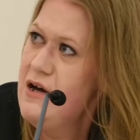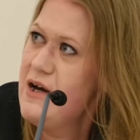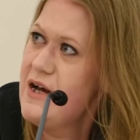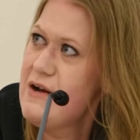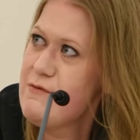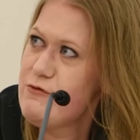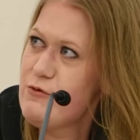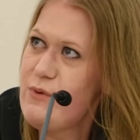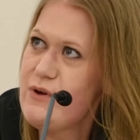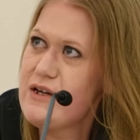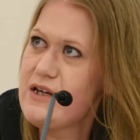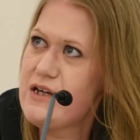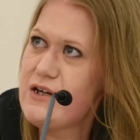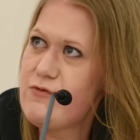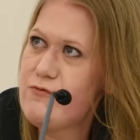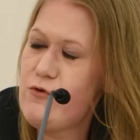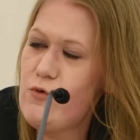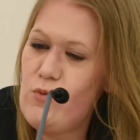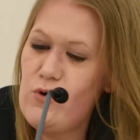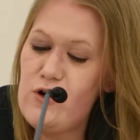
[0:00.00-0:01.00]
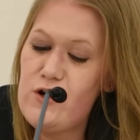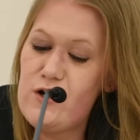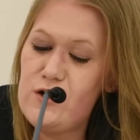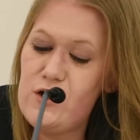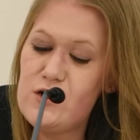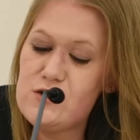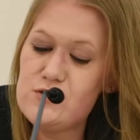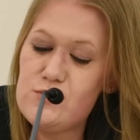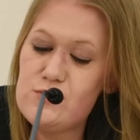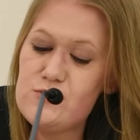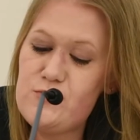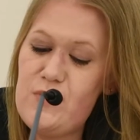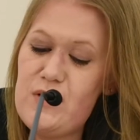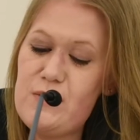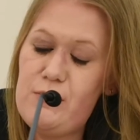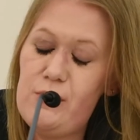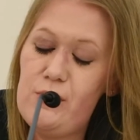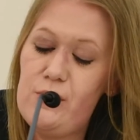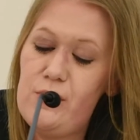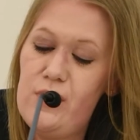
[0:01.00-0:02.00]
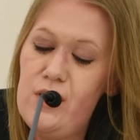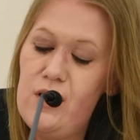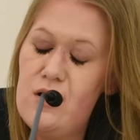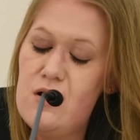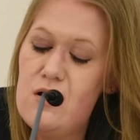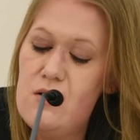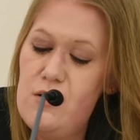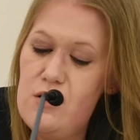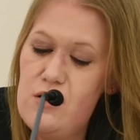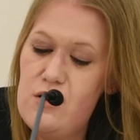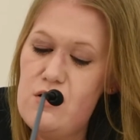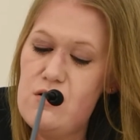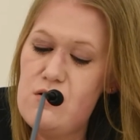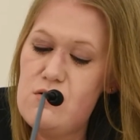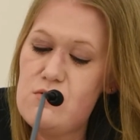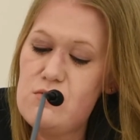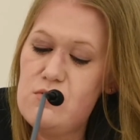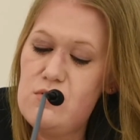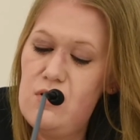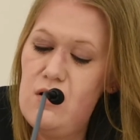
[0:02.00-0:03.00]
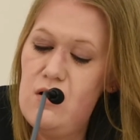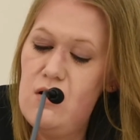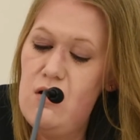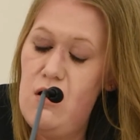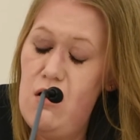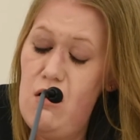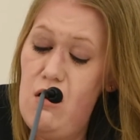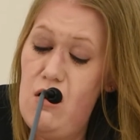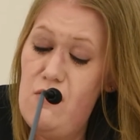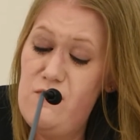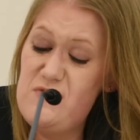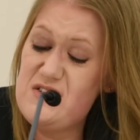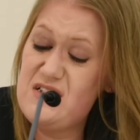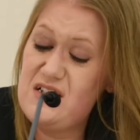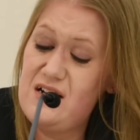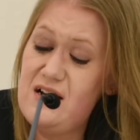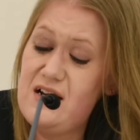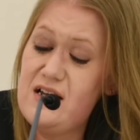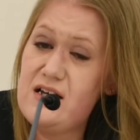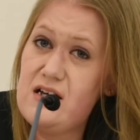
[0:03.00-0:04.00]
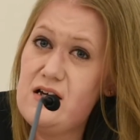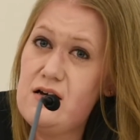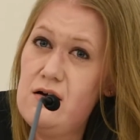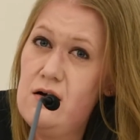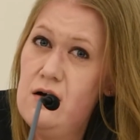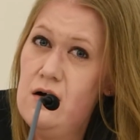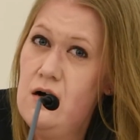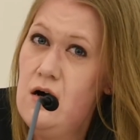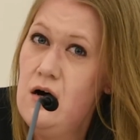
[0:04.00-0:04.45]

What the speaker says: Every week for work I talk to people who are physically